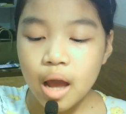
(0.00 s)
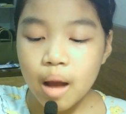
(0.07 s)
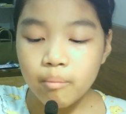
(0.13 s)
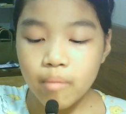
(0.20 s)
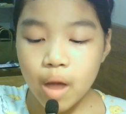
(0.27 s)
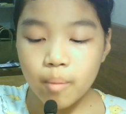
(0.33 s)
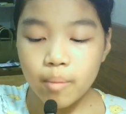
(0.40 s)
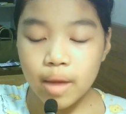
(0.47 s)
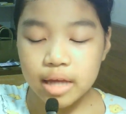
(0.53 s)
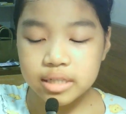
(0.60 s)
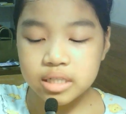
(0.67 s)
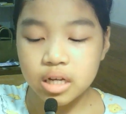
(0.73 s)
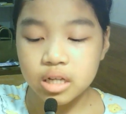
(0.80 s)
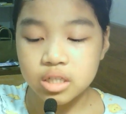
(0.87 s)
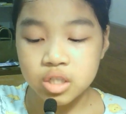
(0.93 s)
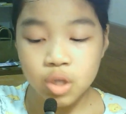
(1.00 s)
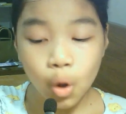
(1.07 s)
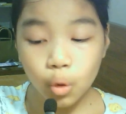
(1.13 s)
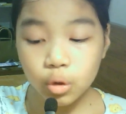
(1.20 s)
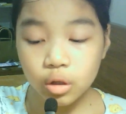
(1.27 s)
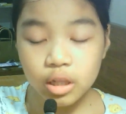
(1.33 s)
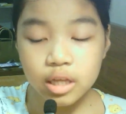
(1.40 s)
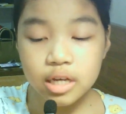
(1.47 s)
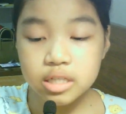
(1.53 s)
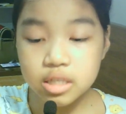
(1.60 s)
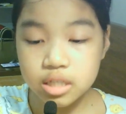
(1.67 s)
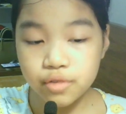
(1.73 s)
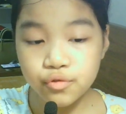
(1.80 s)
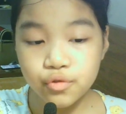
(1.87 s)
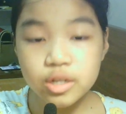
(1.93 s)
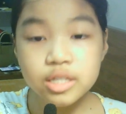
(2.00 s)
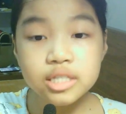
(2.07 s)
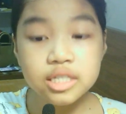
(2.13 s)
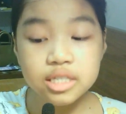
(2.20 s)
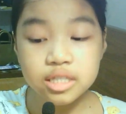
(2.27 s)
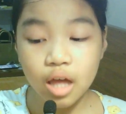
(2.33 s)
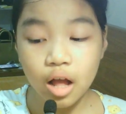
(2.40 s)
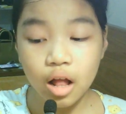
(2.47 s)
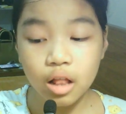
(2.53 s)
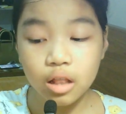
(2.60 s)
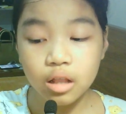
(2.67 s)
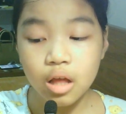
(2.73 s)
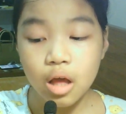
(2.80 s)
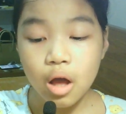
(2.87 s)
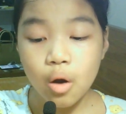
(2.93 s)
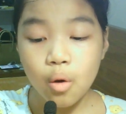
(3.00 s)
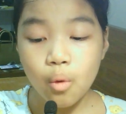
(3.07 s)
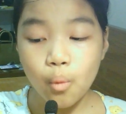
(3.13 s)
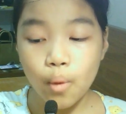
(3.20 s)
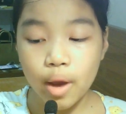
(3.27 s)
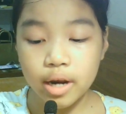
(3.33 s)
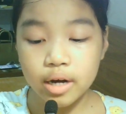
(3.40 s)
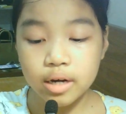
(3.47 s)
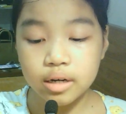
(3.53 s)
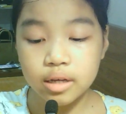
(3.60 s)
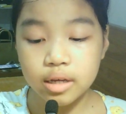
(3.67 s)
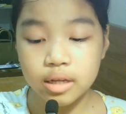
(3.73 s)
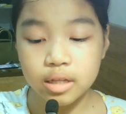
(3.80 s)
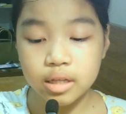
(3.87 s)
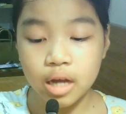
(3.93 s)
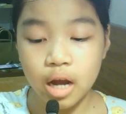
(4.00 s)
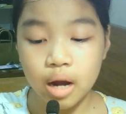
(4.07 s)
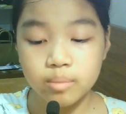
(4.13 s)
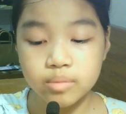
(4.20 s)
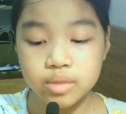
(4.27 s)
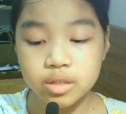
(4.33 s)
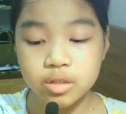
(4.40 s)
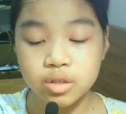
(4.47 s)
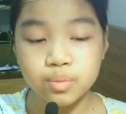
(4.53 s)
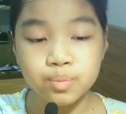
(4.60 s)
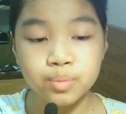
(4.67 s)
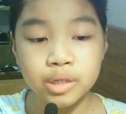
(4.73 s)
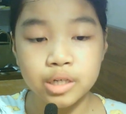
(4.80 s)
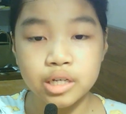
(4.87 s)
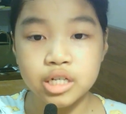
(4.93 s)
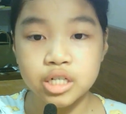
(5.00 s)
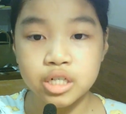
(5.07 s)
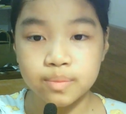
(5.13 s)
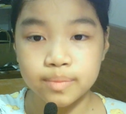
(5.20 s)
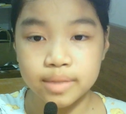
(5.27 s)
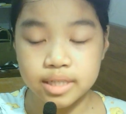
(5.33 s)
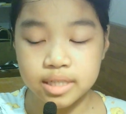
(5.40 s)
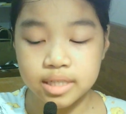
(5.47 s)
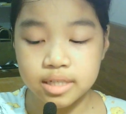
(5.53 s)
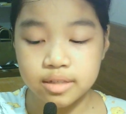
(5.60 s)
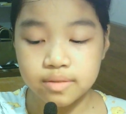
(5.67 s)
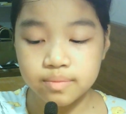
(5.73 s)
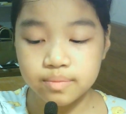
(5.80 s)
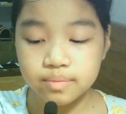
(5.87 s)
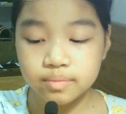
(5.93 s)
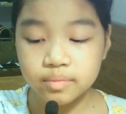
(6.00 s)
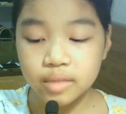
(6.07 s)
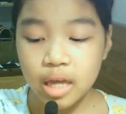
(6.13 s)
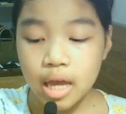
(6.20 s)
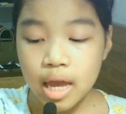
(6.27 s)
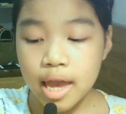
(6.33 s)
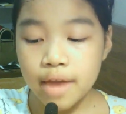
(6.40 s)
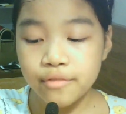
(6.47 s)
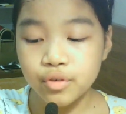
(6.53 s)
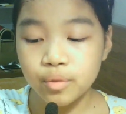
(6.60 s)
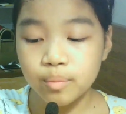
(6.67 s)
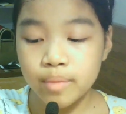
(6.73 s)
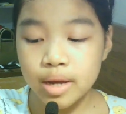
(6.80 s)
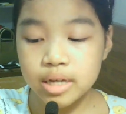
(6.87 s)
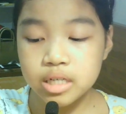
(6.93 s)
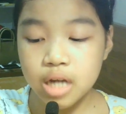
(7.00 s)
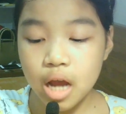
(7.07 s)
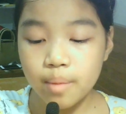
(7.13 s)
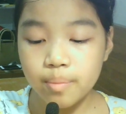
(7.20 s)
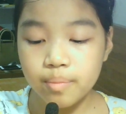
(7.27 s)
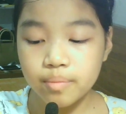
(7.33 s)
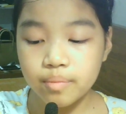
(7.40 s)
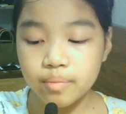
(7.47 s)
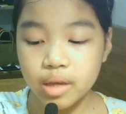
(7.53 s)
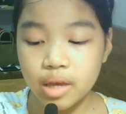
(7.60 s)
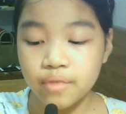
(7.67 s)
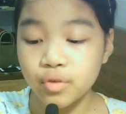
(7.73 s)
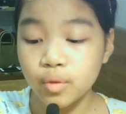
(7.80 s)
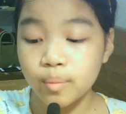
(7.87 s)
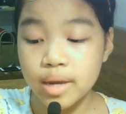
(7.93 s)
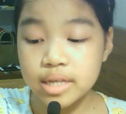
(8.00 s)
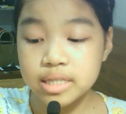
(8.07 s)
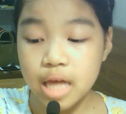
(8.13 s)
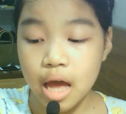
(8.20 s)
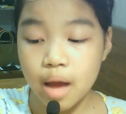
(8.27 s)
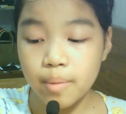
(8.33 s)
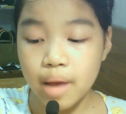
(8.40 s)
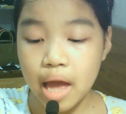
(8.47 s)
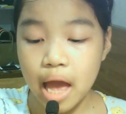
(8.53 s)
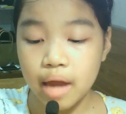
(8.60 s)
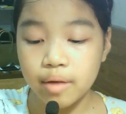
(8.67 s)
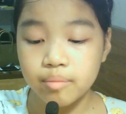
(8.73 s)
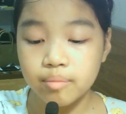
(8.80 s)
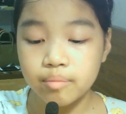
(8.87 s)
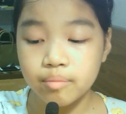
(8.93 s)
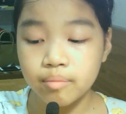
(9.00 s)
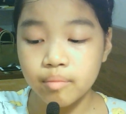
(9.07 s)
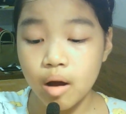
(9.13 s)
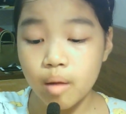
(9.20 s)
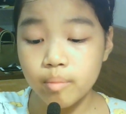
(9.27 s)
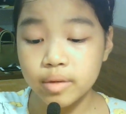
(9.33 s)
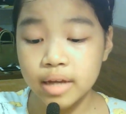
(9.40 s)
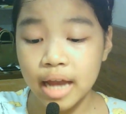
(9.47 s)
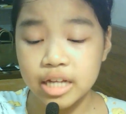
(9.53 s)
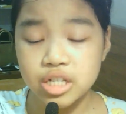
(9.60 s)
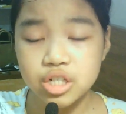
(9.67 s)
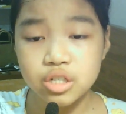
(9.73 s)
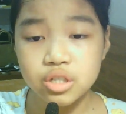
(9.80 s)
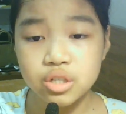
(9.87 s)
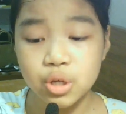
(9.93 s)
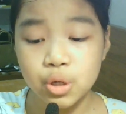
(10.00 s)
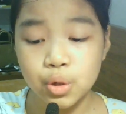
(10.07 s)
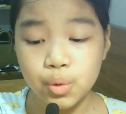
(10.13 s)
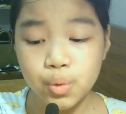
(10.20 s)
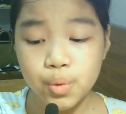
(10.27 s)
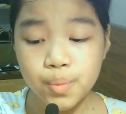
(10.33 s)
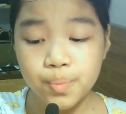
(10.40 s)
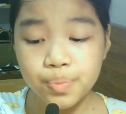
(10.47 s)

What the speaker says: Mom has a totally different style when it comes to punishment. If you mess up and mom catches you,